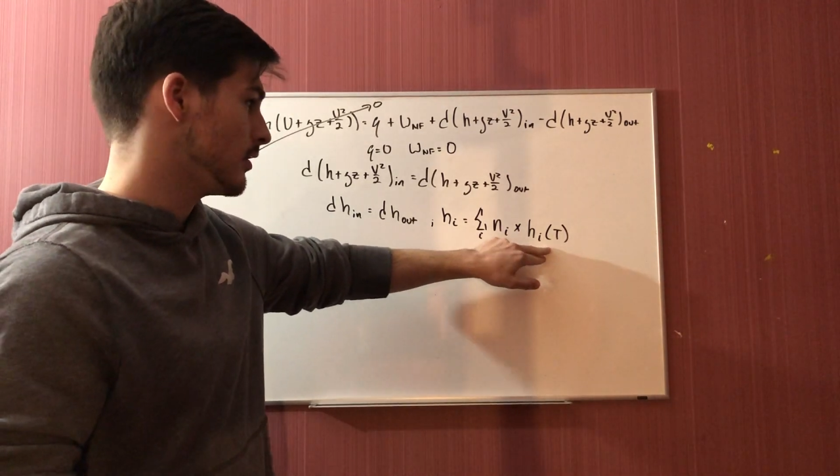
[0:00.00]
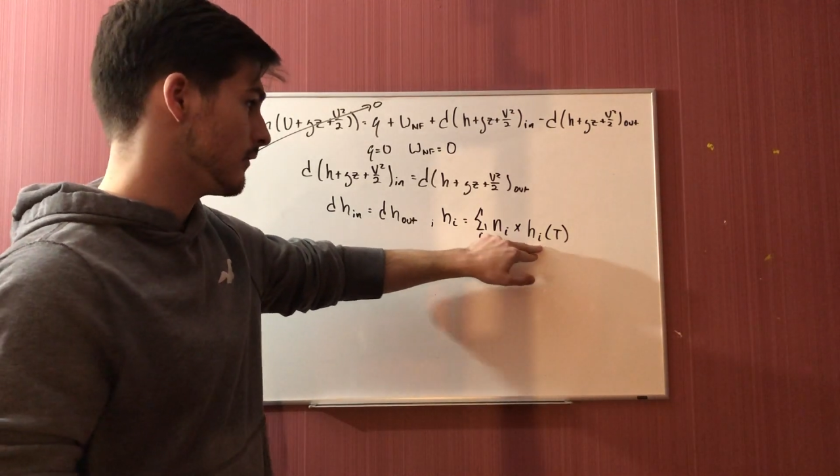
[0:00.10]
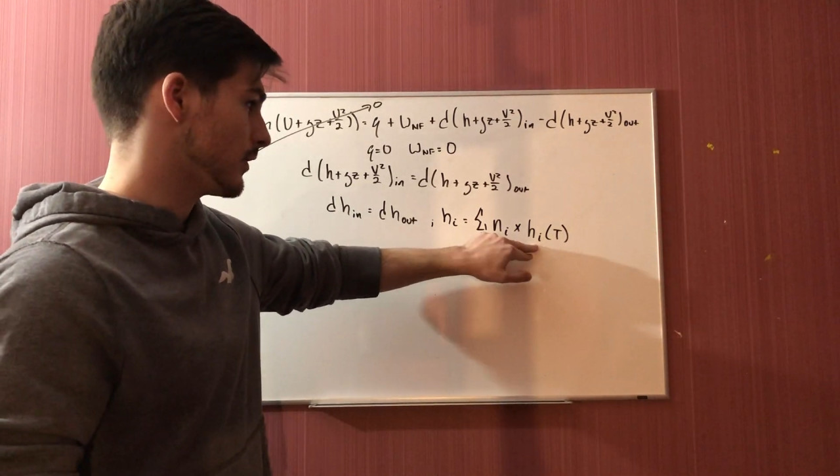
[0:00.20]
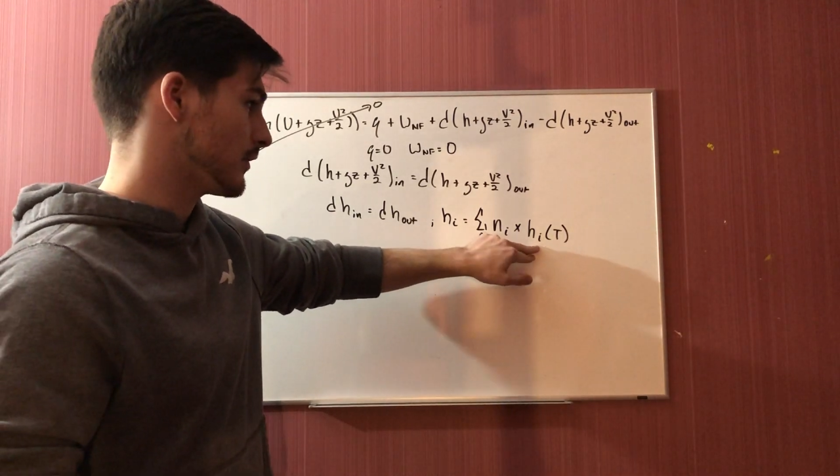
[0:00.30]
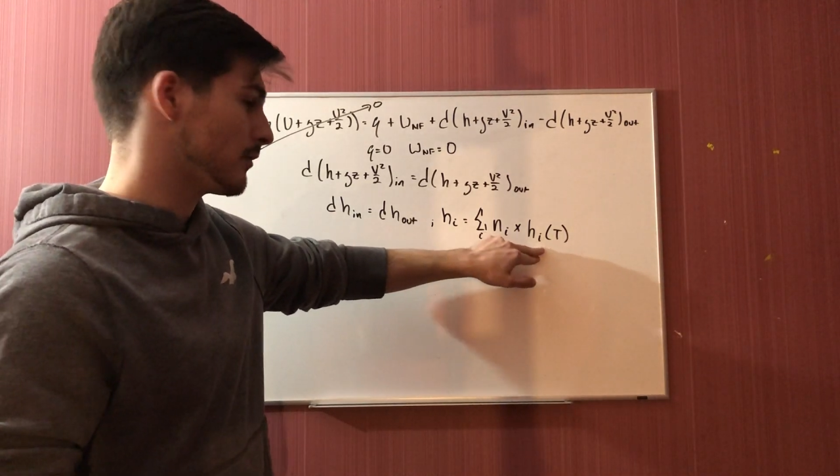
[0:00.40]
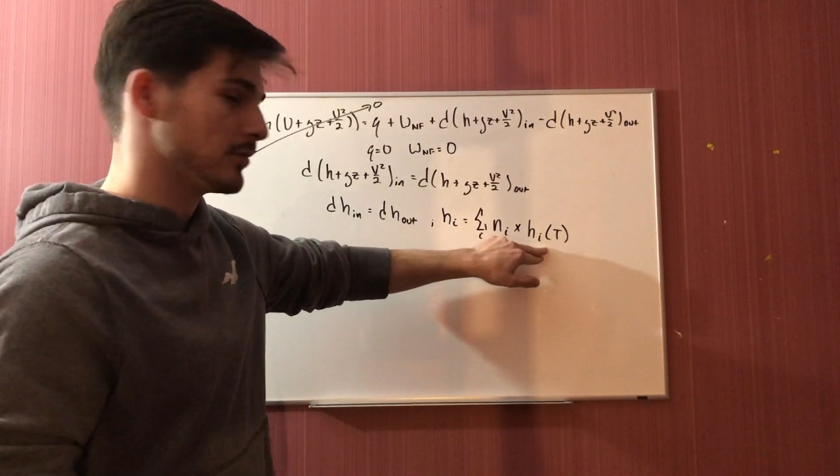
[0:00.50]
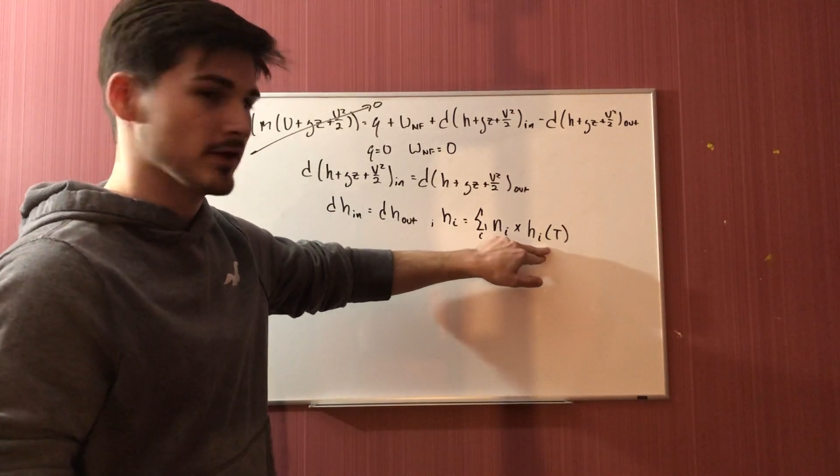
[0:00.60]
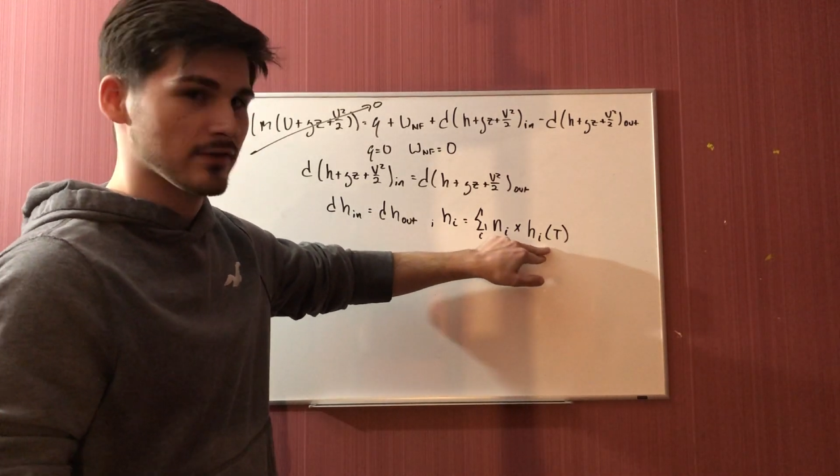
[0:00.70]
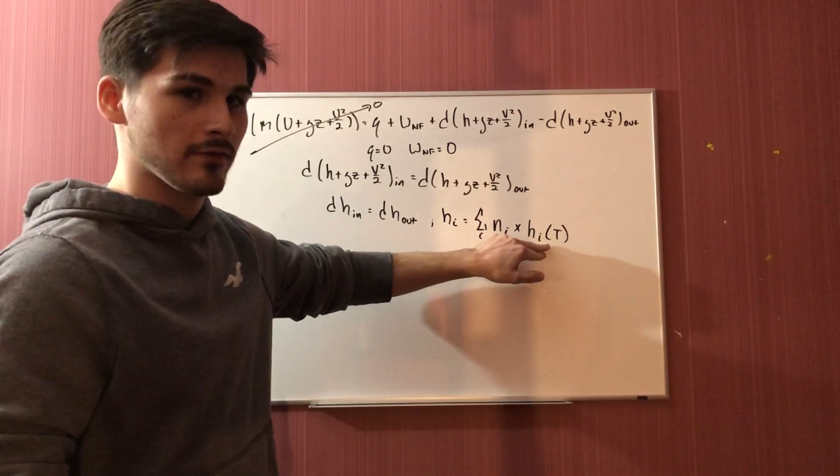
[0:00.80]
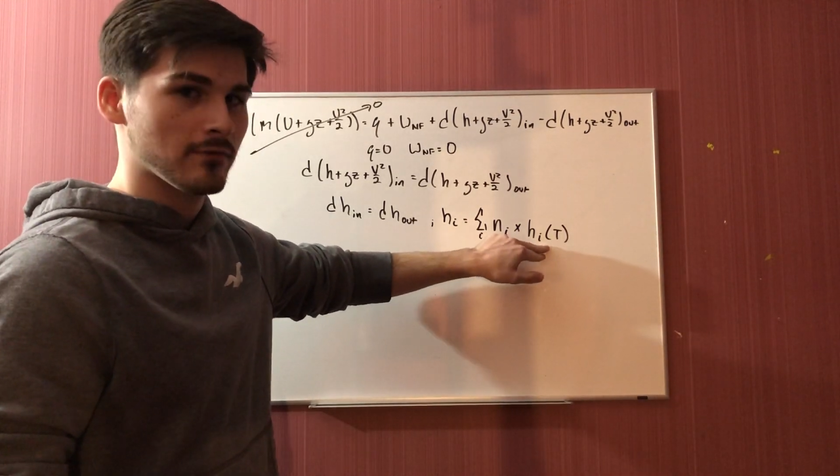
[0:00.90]
for enthalpy
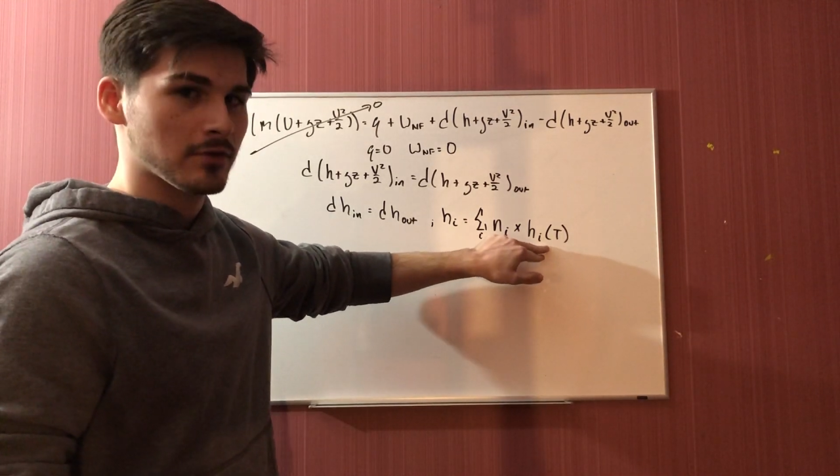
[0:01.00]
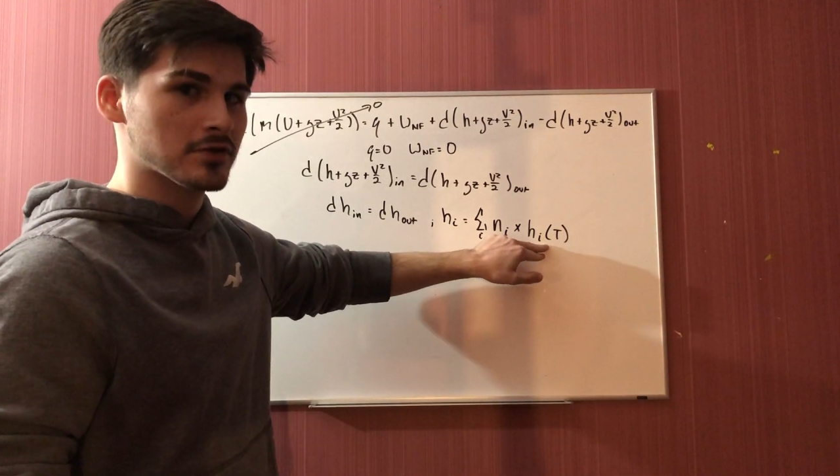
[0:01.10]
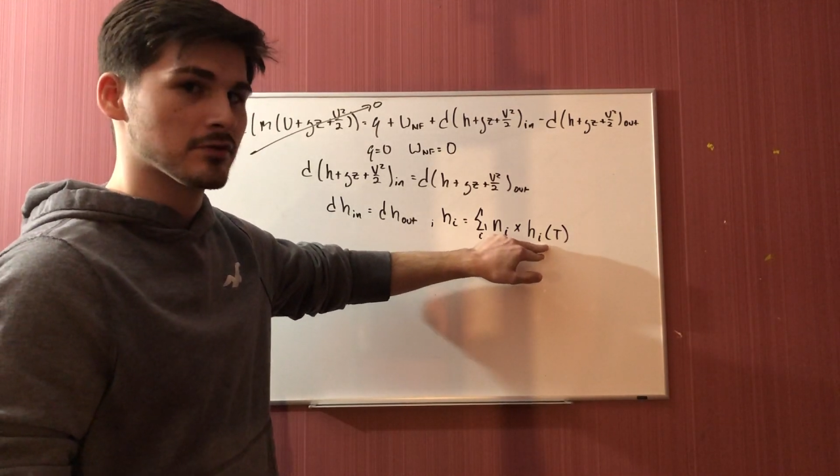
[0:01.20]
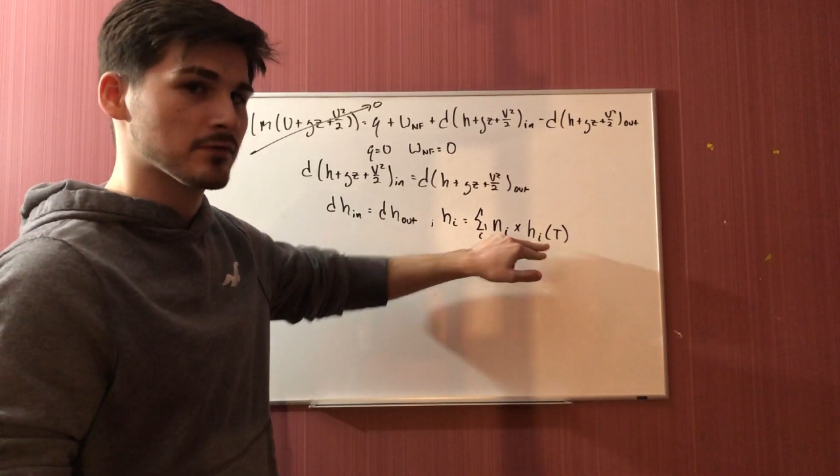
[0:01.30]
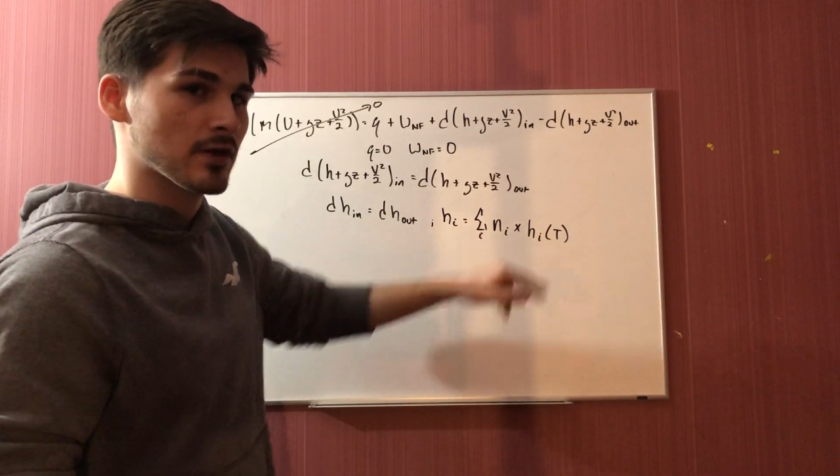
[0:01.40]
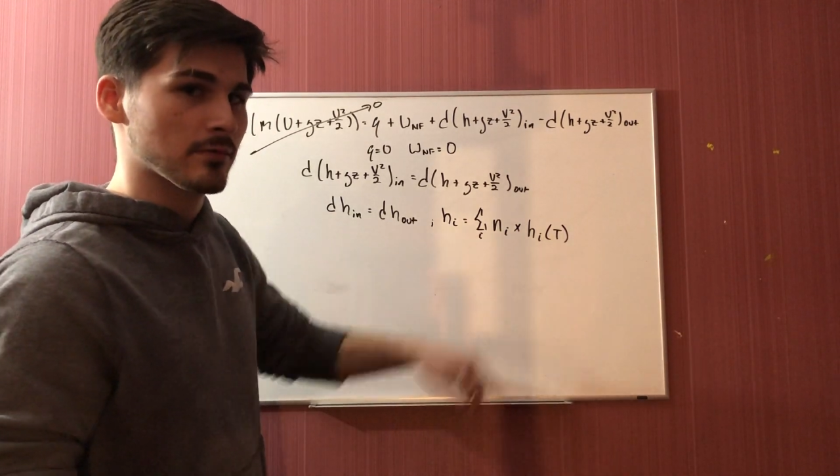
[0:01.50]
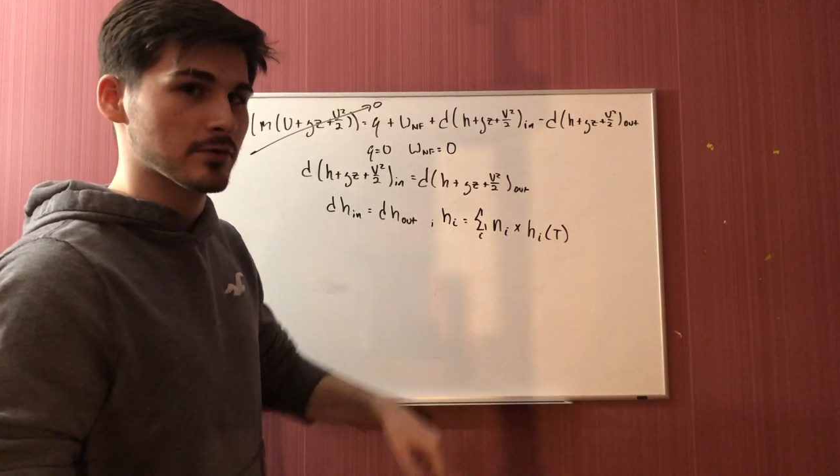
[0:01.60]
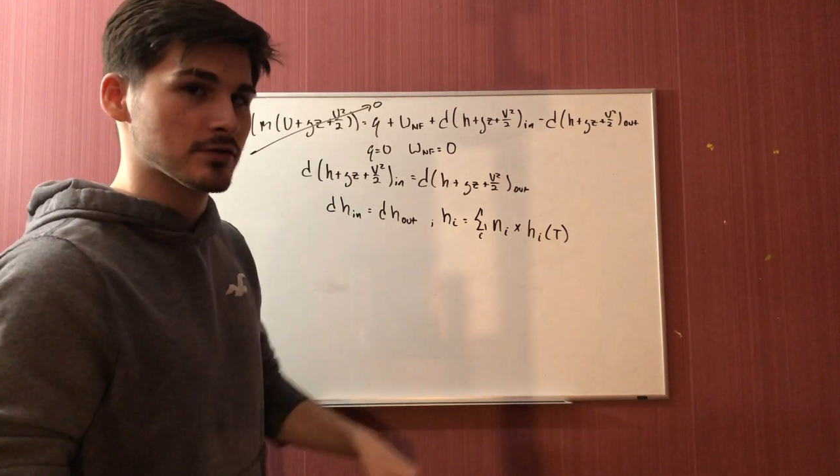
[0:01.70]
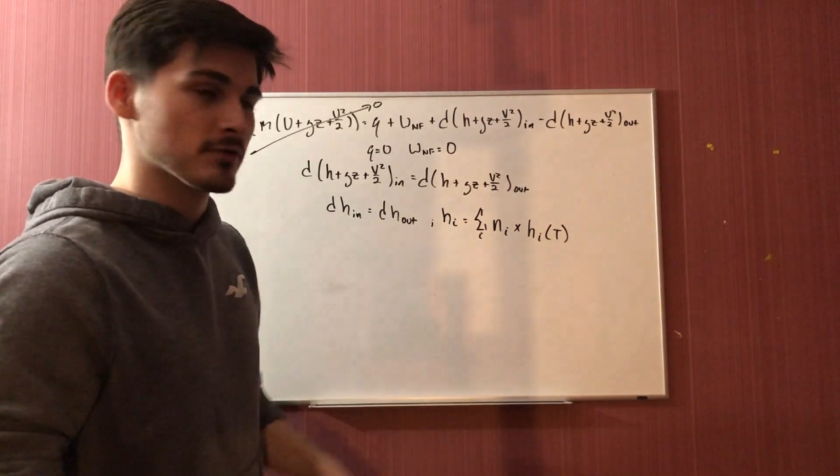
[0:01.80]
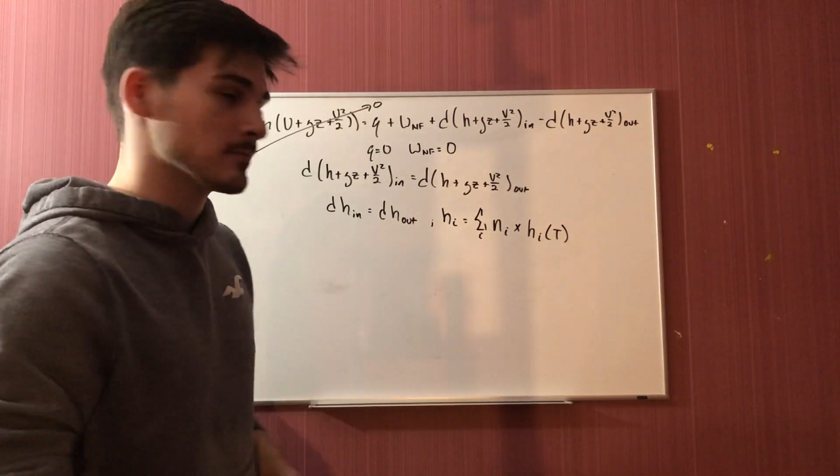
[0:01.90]
as a function of
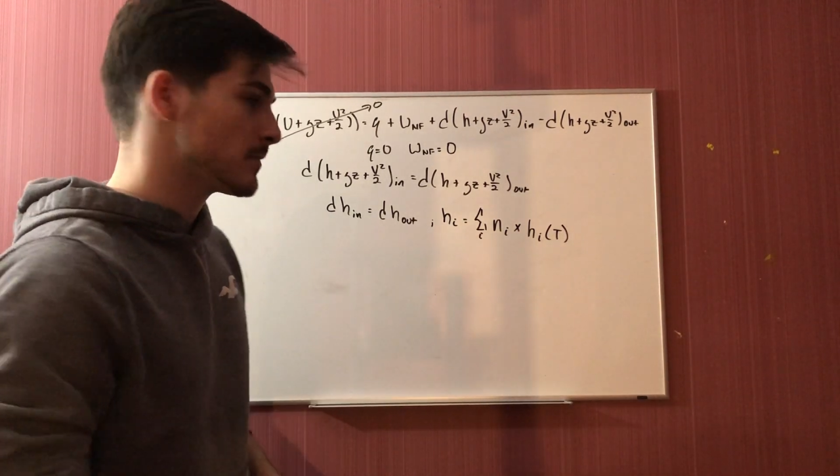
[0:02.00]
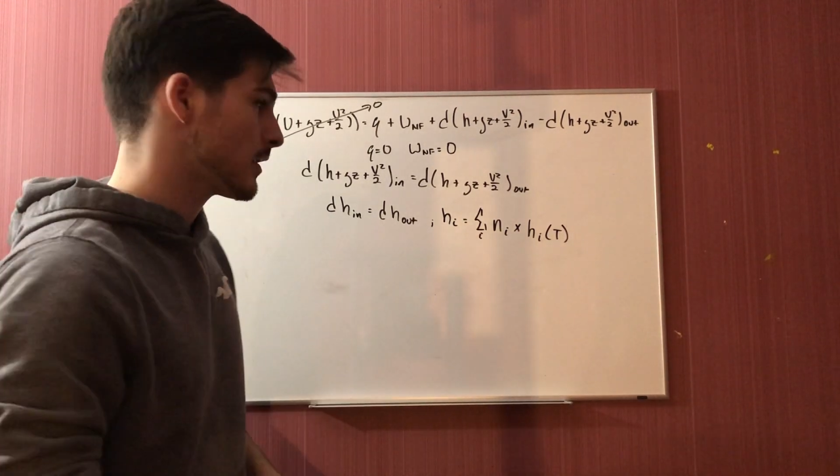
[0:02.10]
temperature.